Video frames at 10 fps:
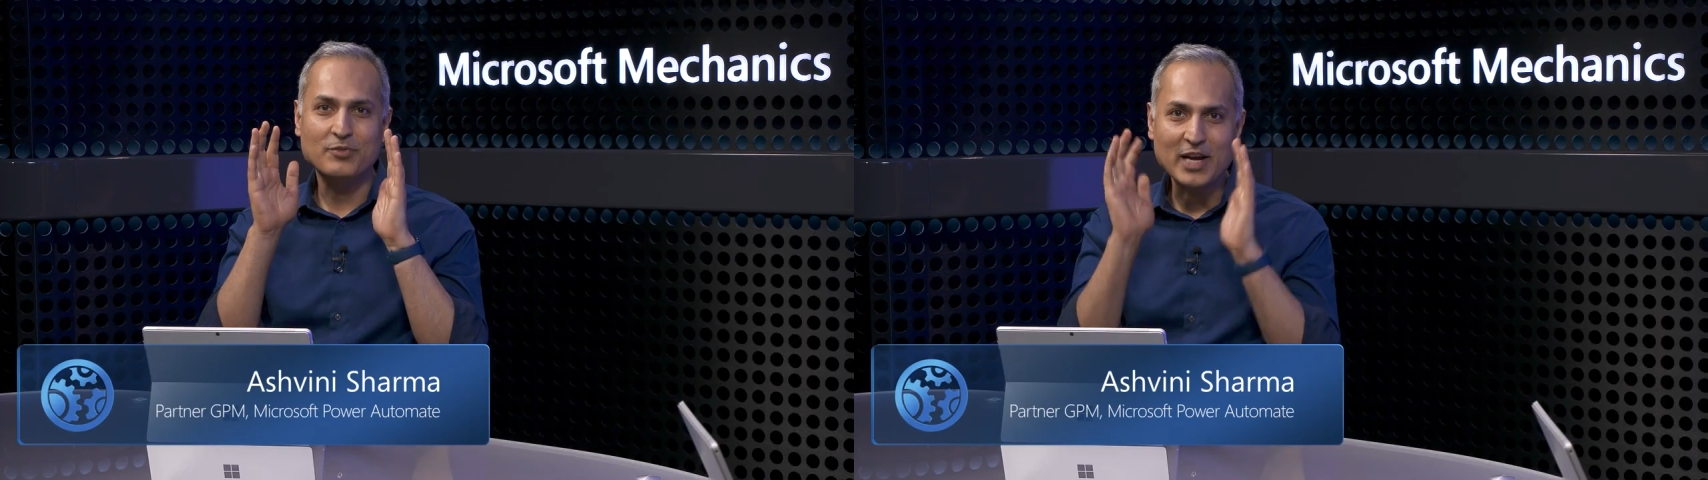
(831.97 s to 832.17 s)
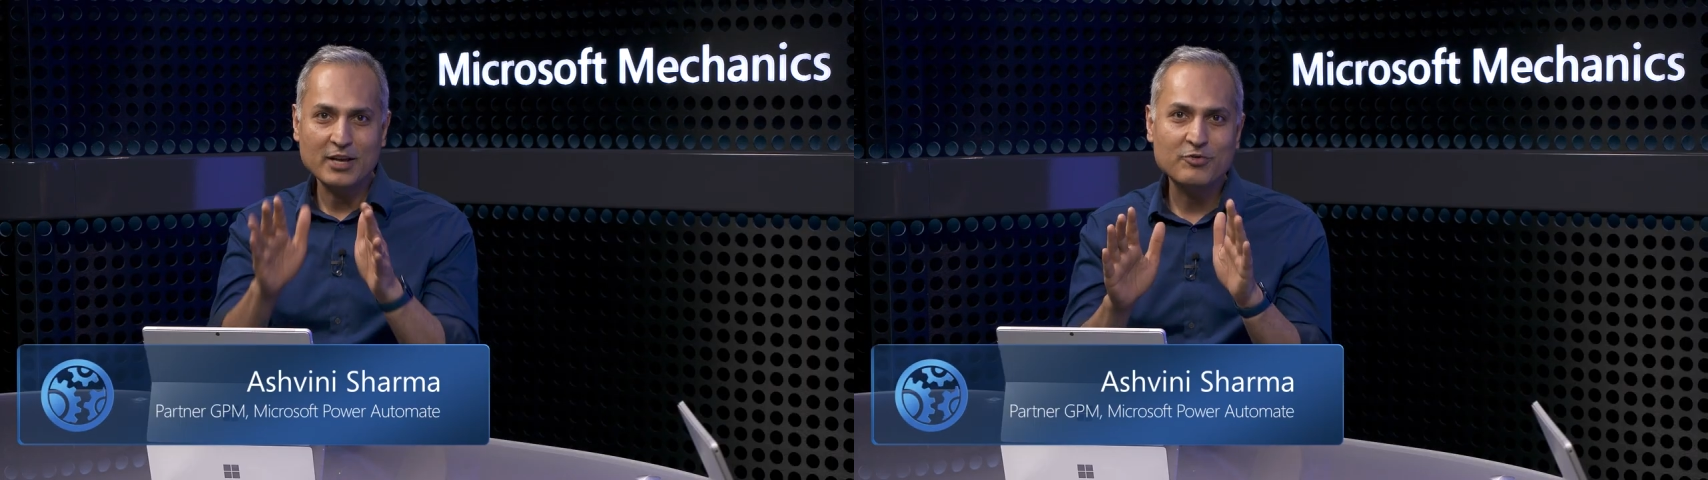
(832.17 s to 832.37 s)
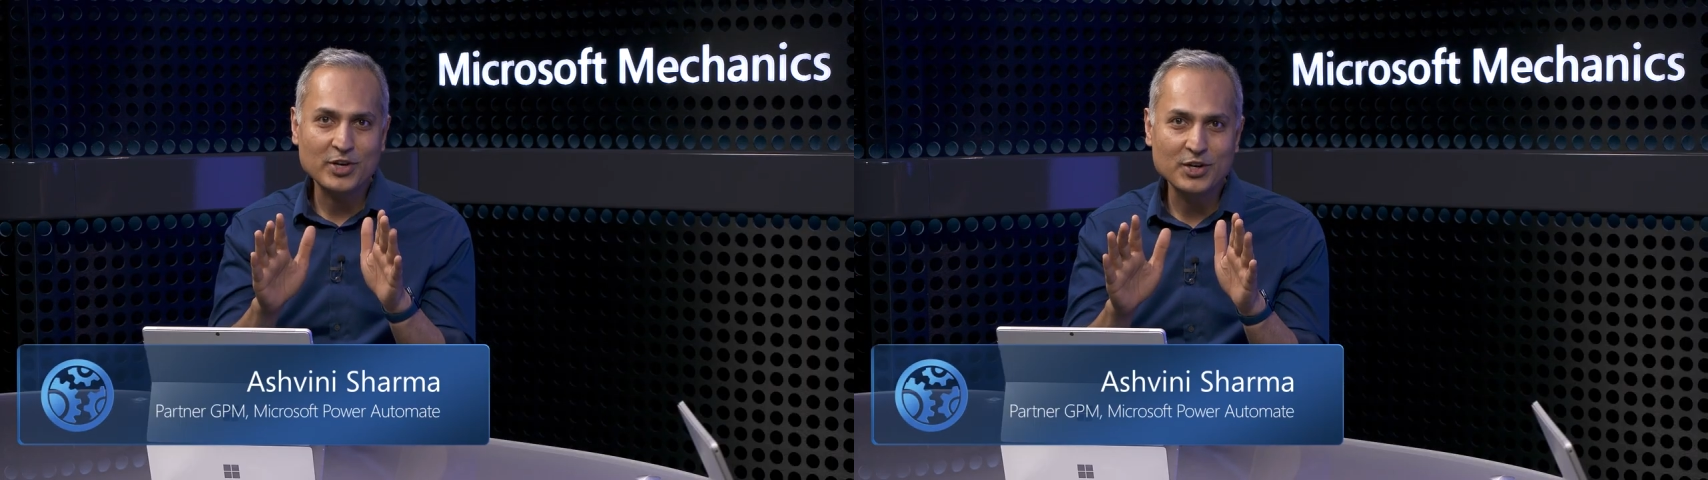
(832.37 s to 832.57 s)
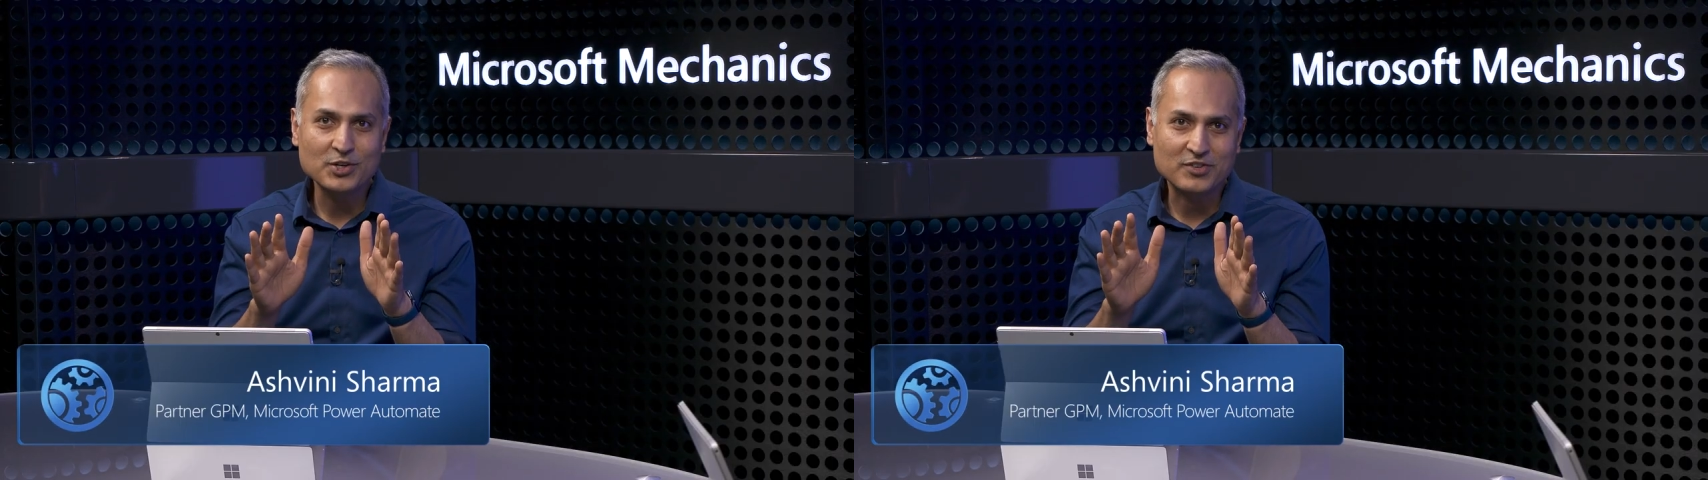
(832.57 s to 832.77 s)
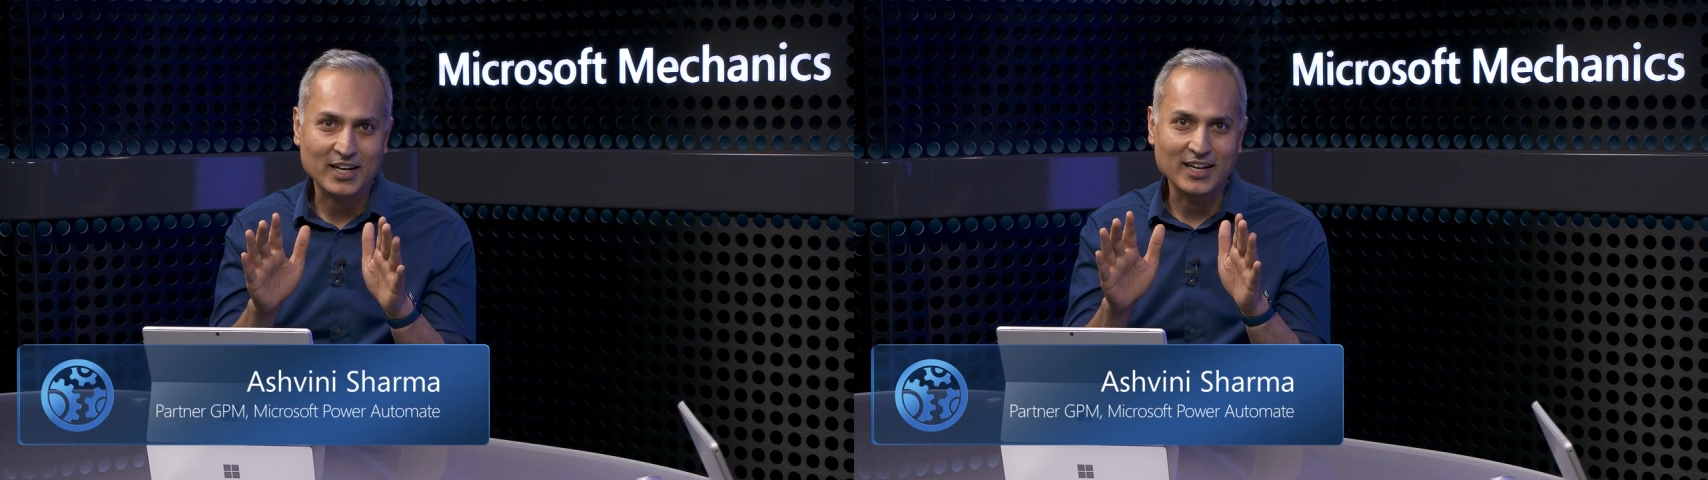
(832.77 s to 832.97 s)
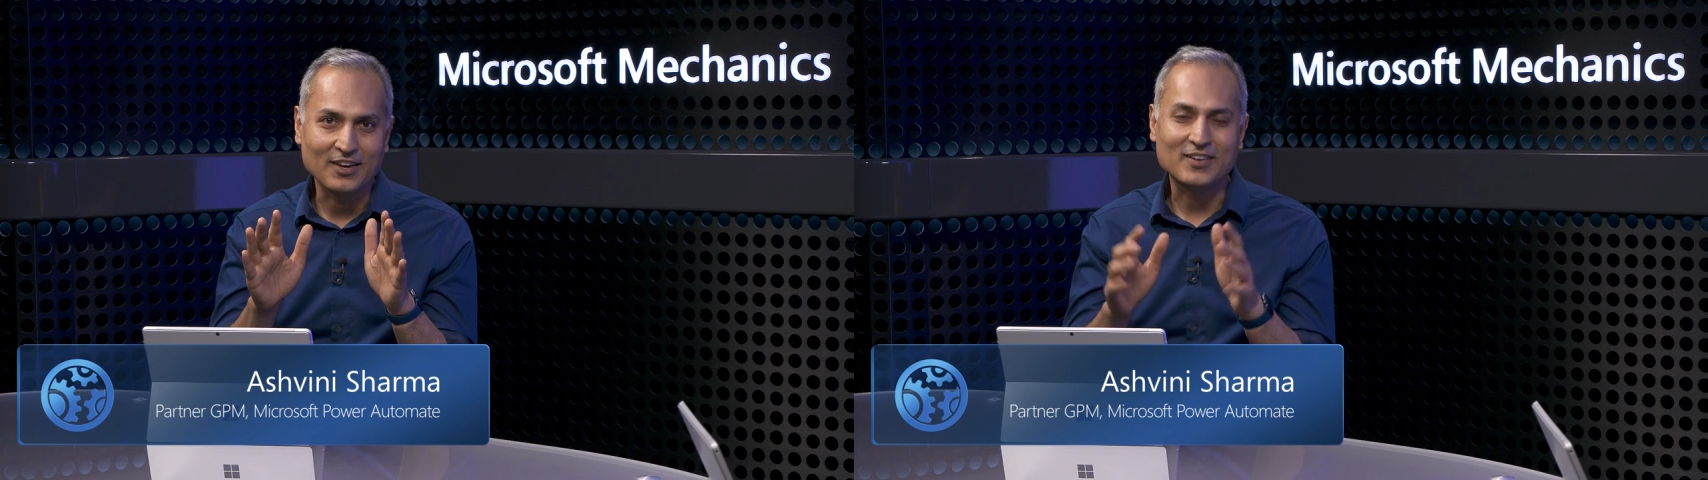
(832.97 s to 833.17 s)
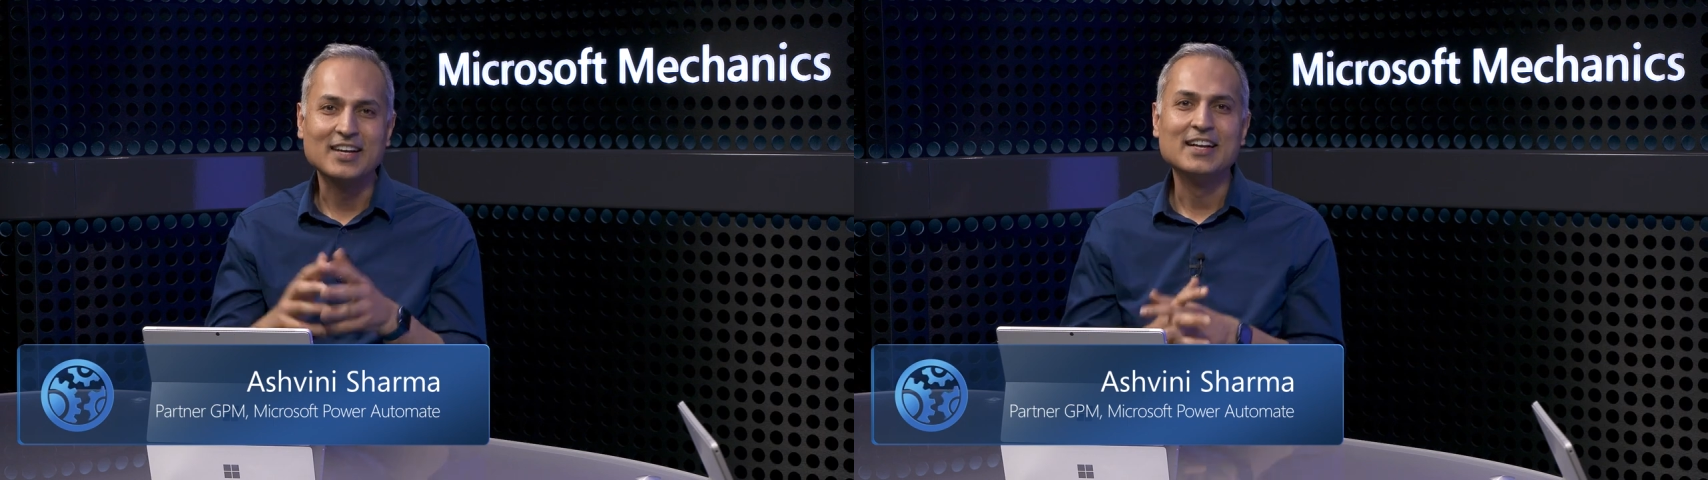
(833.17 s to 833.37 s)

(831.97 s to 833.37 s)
ready for you to try out.